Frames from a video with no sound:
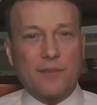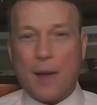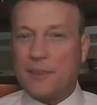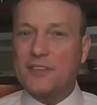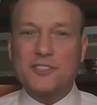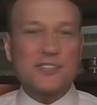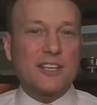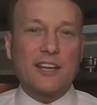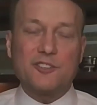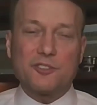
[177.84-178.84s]
I mean, this is an
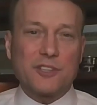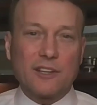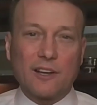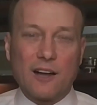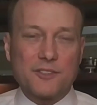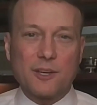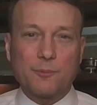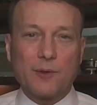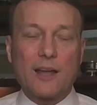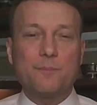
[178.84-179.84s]
interesting concept,
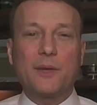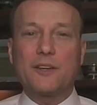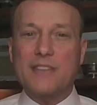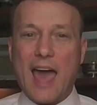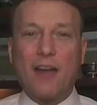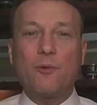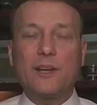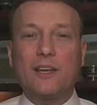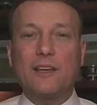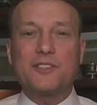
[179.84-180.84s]
right? Because
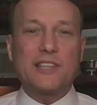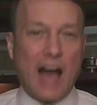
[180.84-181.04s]
equity is the